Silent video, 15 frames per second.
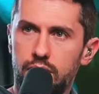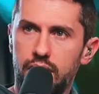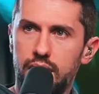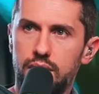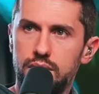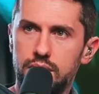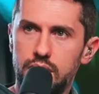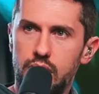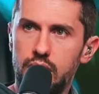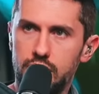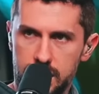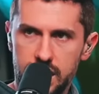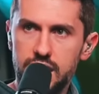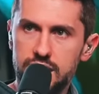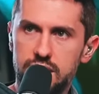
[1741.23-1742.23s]
around
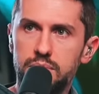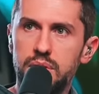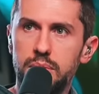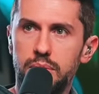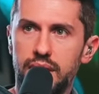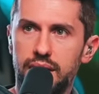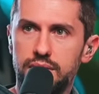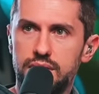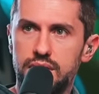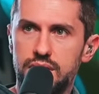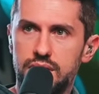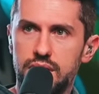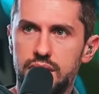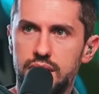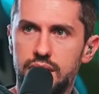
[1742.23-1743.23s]
getting some people out to
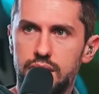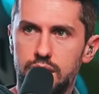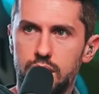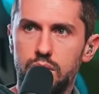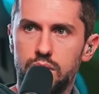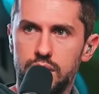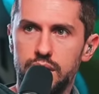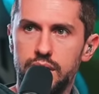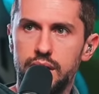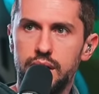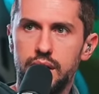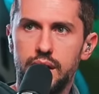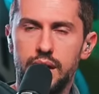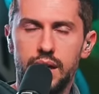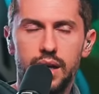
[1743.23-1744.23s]
see it here locally,
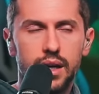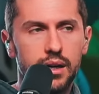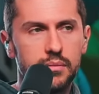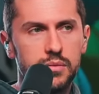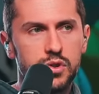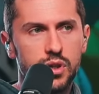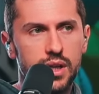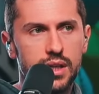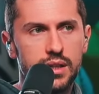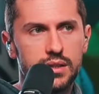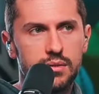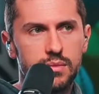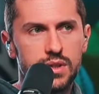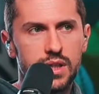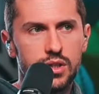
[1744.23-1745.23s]
try to
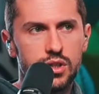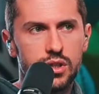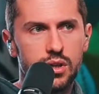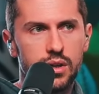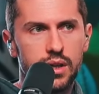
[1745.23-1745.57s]
get some attention